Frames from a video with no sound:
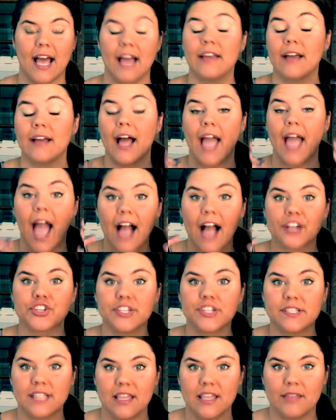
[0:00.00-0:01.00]

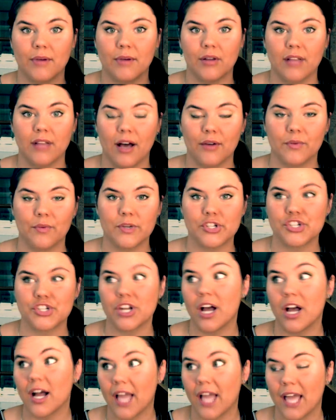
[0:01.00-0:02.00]
actually say them out loud,
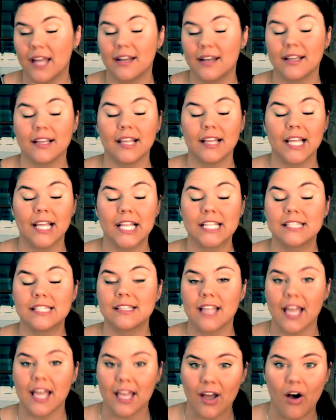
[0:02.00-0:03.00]
which again,
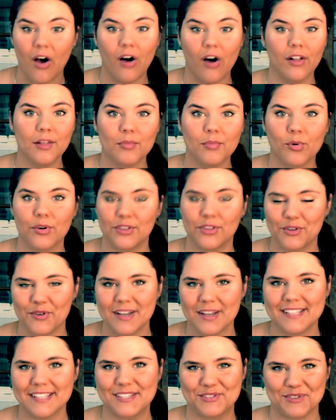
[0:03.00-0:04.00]
like all aboard the
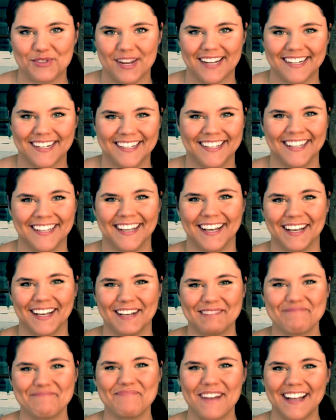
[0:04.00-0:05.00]
crazy train,
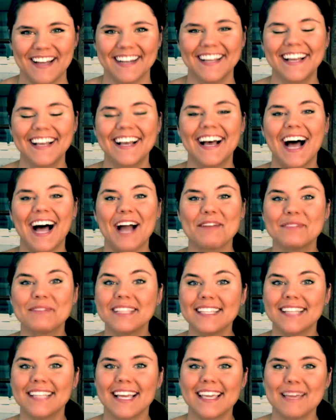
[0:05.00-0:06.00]
but I
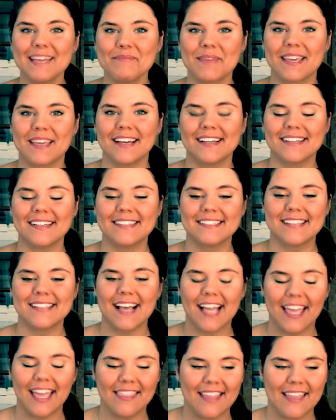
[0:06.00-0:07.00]
really like it because
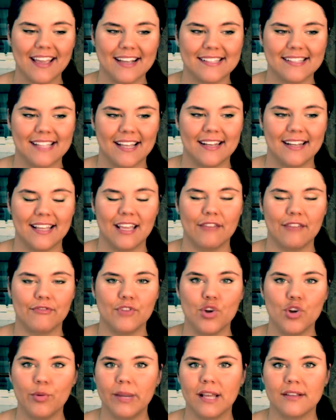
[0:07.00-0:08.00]
again, like I said, if
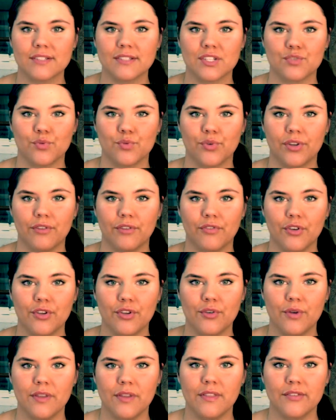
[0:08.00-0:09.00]
nobody else is rooting for
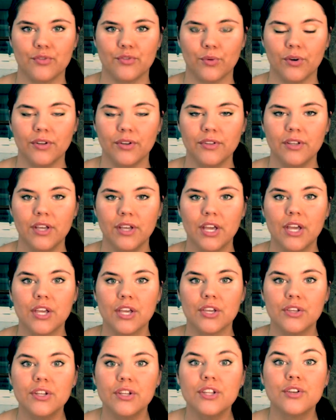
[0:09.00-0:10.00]
you in this world,
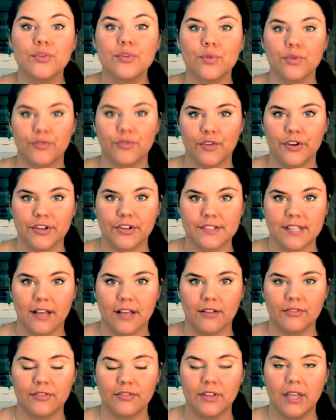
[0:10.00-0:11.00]
you need to root for
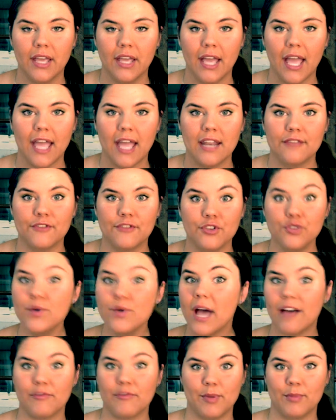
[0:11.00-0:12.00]
yourself. And if you do
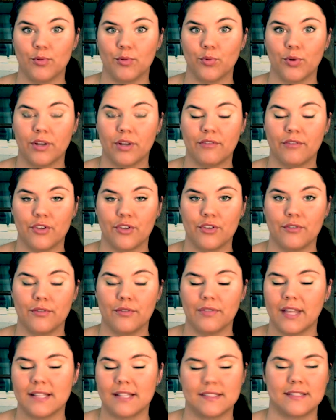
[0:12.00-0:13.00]
have people rooting for
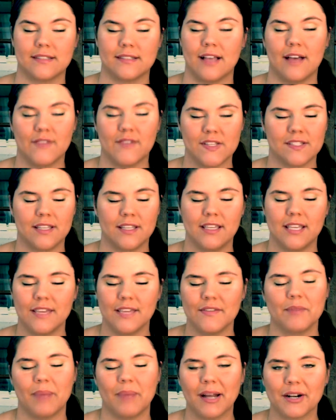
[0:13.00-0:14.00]
you, that's obviously
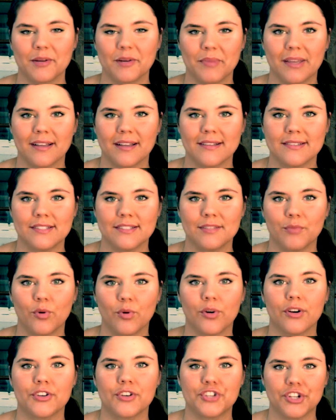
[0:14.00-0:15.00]
even better, because the
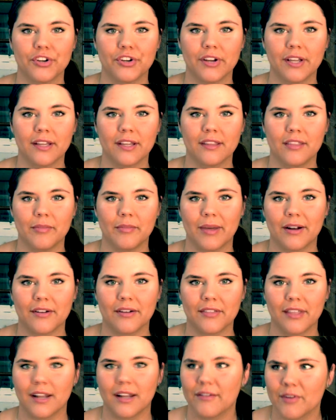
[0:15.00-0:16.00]
more cheering, the
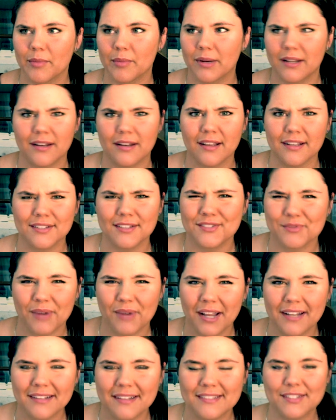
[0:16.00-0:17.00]
better that everybody does,
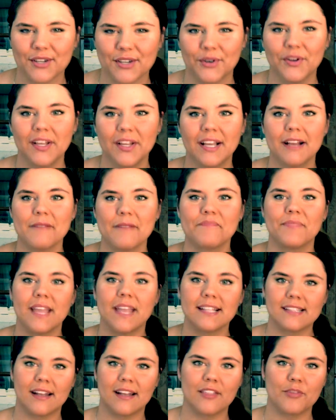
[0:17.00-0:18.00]
right? So
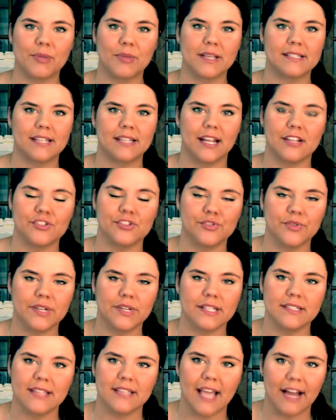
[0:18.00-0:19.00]
that's another piece that I do
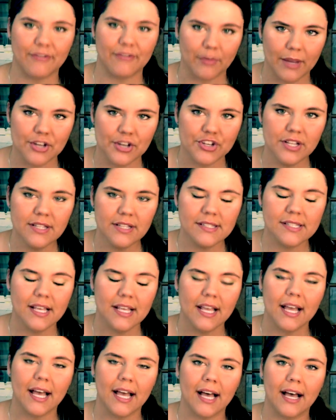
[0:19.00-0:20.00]
is the
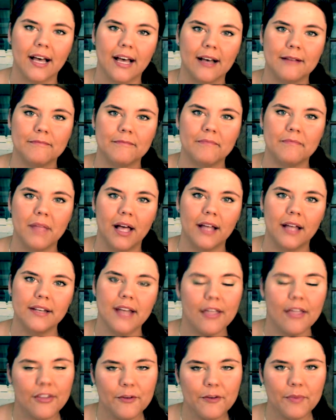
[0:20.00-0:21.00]
affirmations.
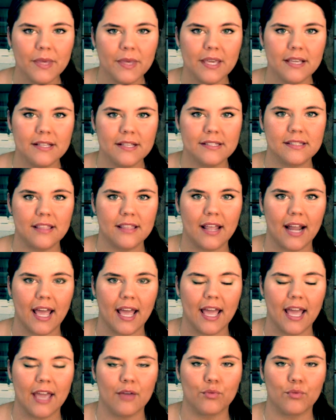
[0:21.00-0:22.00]
Another piece that
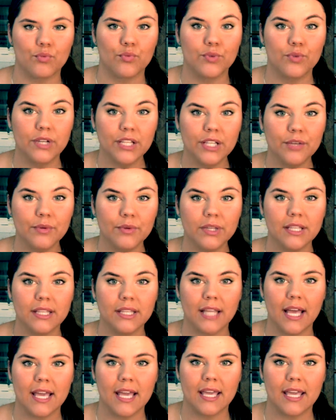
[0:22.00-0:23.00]
I really, really
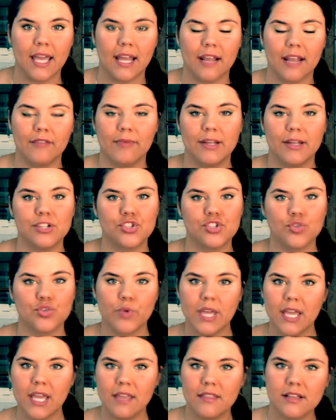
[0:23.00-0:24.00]
like, and I've been
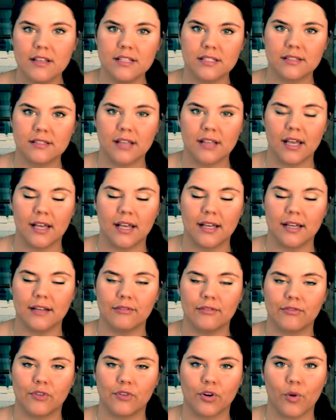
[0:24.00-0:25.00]
tweaking this
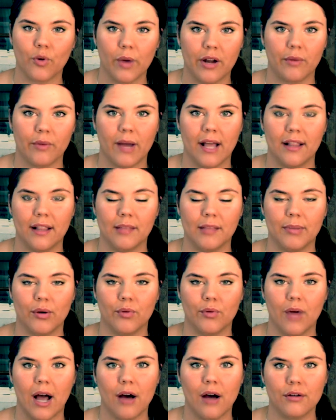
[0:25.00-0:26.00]
for quite a while
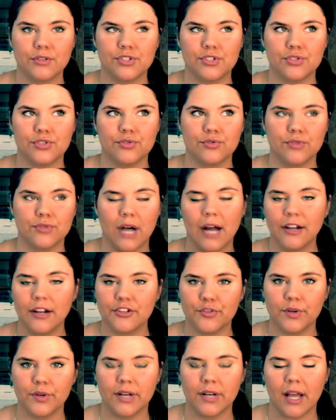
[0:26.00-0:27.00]
about how to
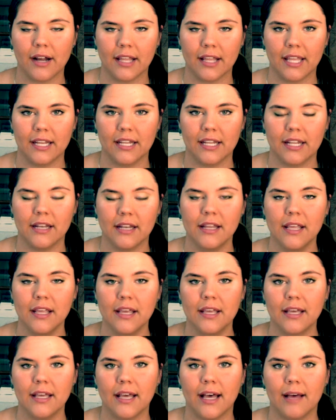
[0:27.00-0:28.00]
do it and how to get it in,
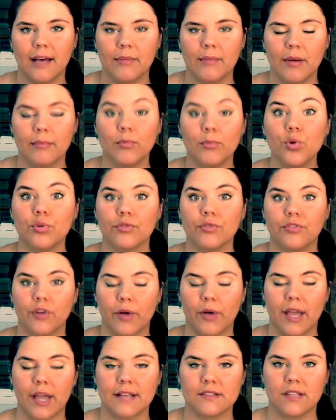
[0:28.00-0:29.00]
but move,
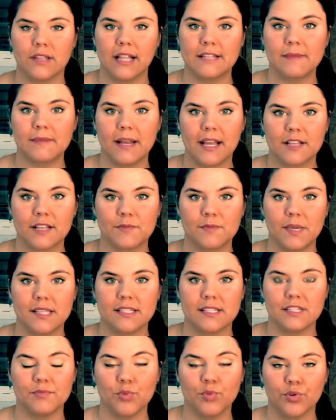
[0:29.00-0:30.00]
okay? So that's my next
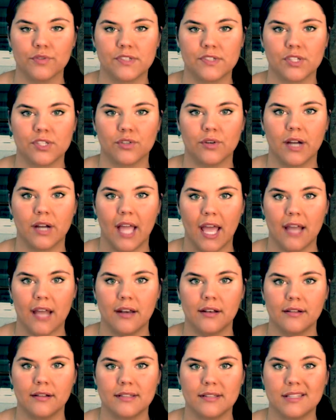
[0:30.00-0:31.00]
piece is move. So
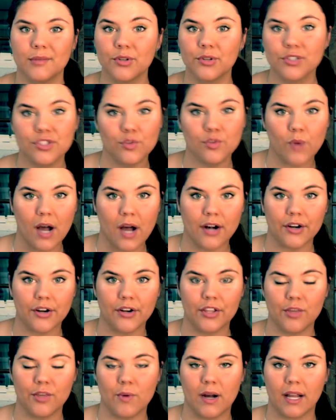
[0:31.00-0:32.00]
again, similar to the water,
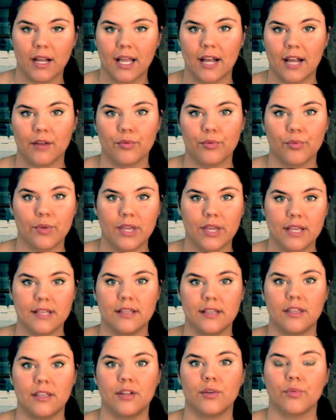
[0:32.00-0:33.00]
you want to kind of
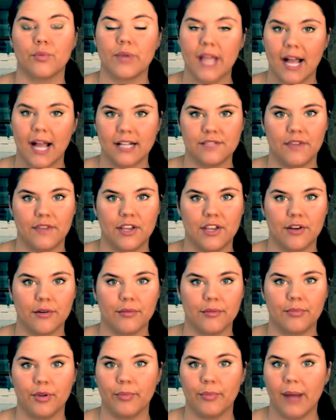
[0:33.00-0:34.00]
reactivate
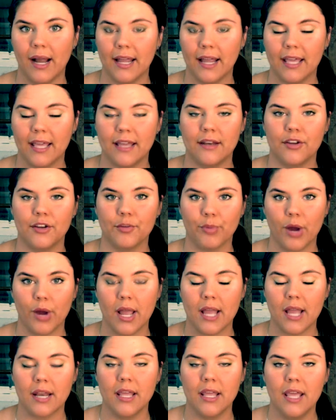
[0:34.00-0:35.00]
your body and your
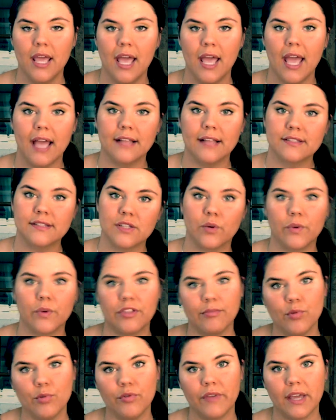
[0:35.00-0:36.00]
brain. And so
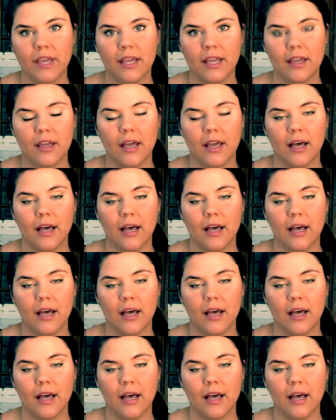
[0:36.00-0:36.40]
with moving,